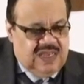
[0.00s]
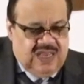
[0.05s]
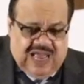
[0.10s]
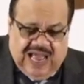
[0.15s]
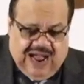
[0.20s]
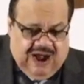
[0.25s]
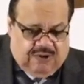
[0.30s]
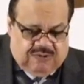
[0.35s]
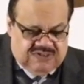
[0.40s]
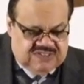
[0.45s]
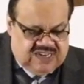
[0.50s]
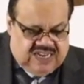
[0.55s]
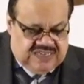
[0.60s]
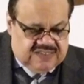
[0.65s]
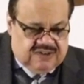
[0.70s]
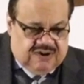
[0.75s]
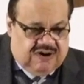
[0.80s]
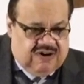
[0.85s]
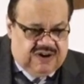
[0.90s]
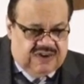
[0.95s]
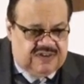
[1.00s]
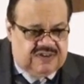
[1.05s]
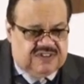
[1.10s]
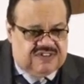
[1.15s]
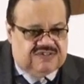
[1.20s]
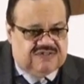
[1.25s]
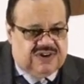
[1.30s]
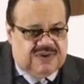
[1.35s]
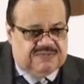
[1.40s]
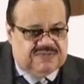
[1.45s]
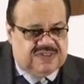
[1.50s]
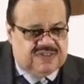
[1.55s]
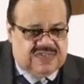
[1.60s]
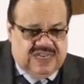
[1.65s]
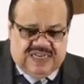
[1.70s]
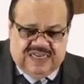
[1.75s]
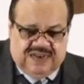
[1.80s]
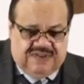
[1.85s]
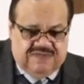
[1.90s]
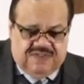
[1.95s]
I always like to argue the scripture. To
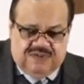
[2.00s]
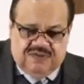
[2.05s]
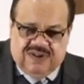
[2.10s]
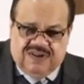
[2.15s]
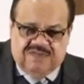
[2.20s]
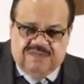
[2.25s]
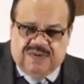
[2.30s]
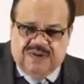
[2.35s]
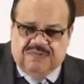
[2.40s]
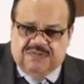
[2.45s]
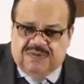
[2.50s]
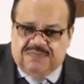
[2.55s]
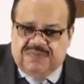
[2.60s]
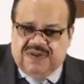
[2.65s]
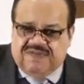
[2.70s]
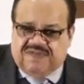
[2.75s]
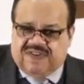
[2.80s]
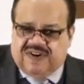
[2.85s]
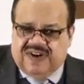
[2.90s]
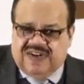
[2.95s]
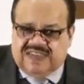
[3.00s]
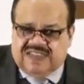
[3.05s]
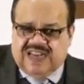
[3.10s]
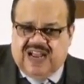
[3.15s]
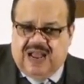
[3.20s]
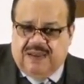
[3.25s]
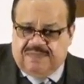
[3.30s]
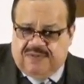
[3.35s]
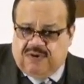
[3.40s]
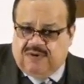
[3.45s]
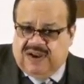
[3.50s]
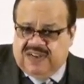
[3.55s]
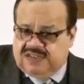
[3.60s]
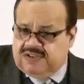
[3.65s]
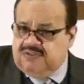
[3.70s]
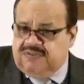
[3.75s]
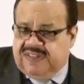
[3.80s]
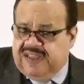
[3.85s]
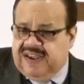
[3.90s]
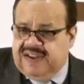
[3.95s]
any of you that have been with me for any time know I
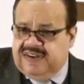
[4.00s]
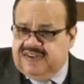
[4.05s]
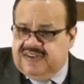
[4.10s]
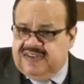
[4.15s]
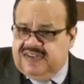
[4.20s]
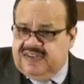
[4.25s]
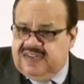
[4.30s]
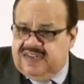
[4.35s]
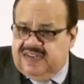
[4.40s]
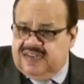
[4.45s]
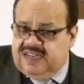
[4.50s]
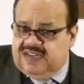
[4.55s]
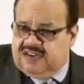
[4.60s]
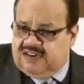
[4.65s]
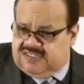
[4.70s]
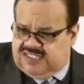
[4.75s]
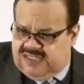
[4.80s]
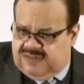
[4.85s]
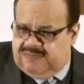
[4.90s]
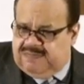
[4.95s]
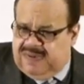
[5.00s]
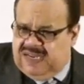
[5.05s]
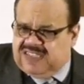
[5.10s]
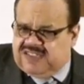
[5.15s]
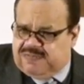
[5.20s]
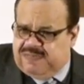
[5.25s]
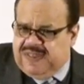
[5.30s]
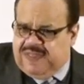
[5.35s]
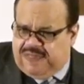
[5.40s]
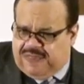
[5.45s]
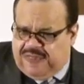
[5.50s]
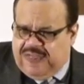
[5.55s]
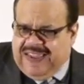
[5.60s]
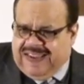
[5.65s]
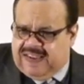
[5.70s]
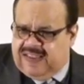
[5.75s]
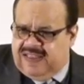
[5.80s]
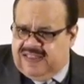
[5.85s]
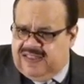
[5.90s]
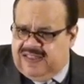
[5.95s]
do that because it makes me
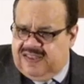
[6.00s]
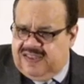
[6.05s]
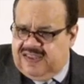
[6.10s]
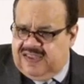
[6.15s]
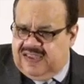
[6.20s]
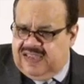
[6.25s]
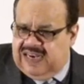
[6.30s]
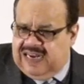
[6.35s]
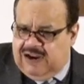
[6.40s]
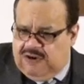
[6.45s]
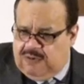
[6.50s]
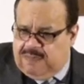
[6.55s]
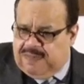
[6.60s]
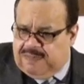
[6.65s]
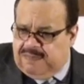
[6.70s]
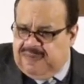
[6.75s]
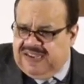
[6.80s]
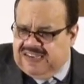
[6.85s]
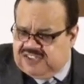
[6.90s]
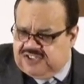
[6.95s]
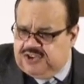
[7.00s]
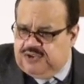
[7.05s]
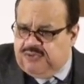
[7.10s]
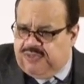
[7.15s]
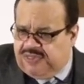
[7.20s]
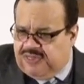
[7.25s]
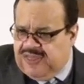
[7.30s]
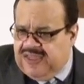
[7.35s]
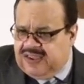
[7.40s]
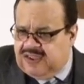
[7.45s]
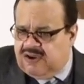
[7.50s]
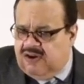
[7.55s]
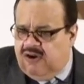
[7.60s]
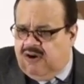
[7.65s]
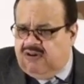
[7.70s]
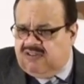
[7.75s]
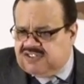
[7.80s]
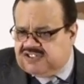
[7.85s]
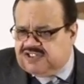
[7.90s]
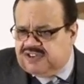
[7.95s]
think, and I hope it makes you think
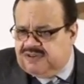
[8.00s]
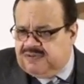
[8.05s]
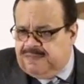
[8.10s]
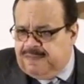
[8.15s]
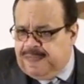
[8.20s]
also.